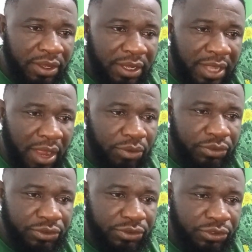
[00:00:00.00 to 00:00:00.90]

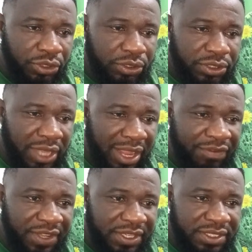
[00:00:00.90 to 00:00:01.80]
Gout, just
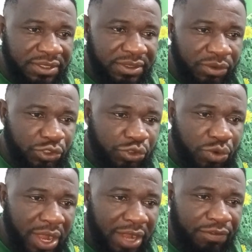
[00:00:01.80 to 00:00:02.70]
harvest
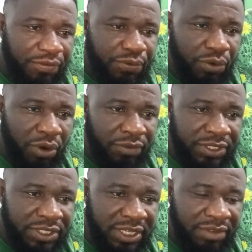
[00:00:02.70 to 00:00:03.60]
2 handful of
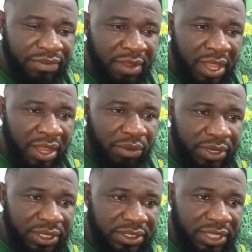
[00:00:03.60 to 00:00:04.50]
this leaf
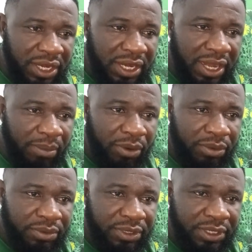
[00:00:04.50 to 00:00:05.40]
with 3
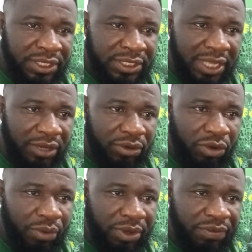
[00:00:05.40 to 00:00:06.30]
lemon. It can
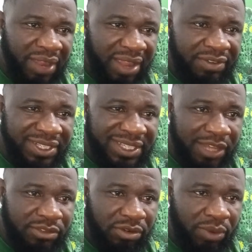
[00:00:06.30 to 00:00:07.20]
go with 5
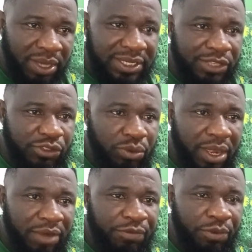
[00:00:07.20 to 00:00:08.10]
liters of water. 2
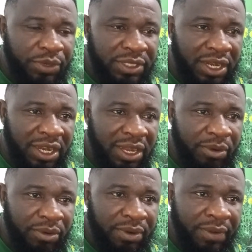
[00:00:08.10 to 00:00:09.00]
handful with 3 lemon.